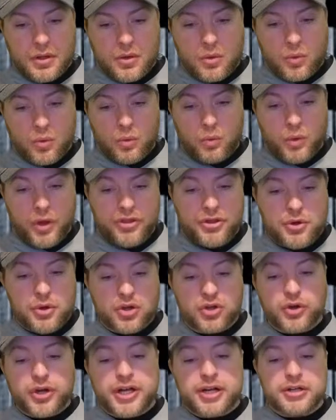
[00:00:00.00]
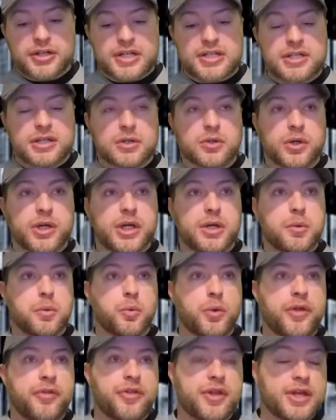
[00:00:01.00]
Whether you agree or disagree
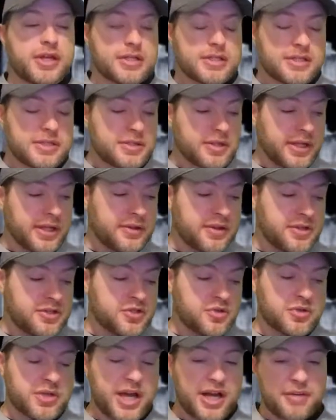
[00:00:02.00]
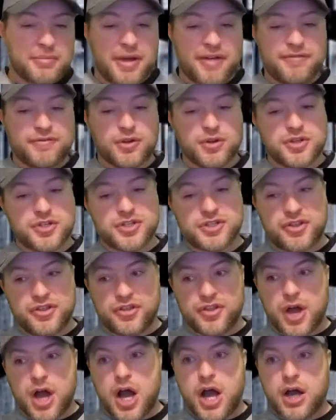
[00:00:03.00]
with this, like this was kind of my first
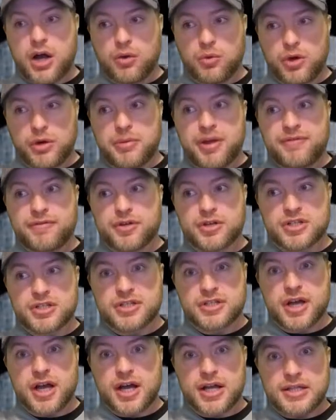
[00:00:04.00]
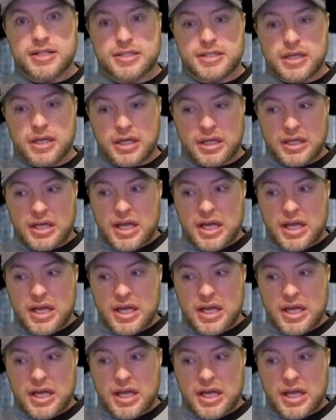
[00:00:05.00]
thought, or one of my first thoughts